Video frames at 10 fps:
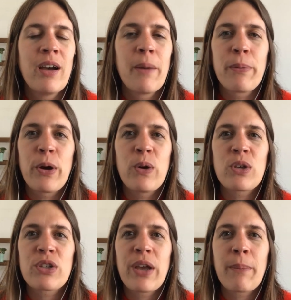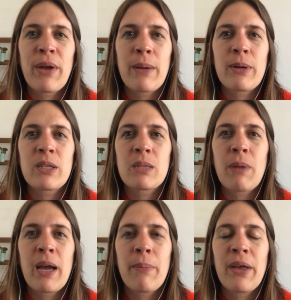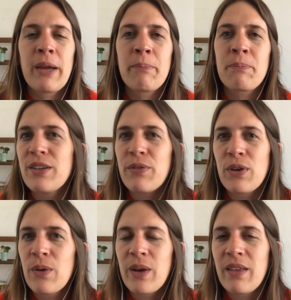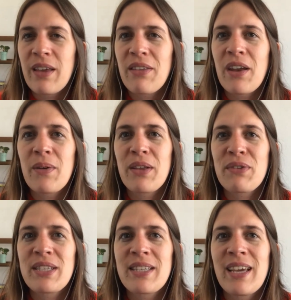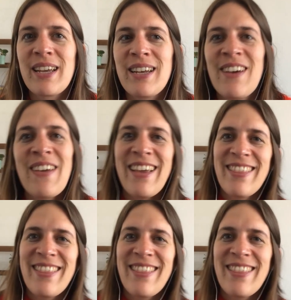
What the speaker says: approach like Blackbird Spyplane. If you know any like that, I would love to see it. Okay,